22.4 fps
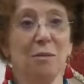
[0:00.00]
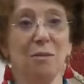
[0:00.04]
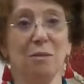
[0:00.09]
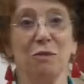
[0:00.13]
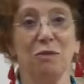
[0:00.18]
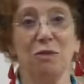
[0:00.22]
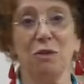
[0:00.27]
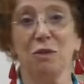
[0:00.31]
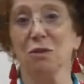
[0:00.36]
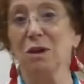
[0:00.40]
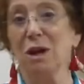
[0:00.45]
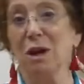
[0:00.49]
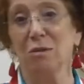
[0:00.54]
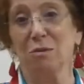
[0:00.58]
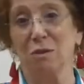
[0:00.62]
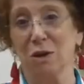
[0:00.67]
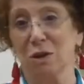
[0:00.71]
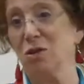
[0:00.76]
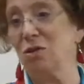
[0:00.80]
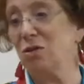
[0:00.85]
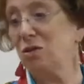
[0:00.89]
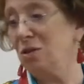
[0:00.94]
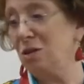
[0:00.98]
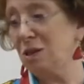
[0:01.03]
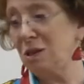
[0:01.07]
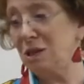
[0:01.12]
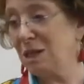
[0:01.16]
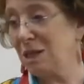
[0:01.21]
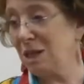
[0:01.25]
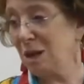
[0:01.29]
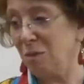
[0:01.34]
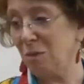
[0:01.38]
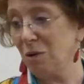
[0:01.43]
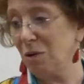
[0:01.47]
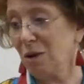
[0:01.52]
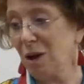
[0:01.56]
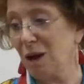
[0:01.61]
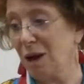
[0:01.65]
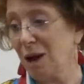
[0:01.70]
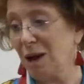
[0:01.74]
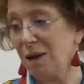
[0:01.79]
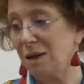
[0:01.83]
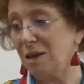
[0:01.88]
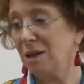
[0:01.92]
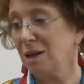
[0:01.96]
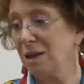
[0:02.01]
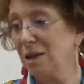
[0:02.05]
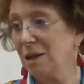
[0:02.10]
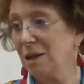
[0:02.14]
If you're not registered as a Democrat,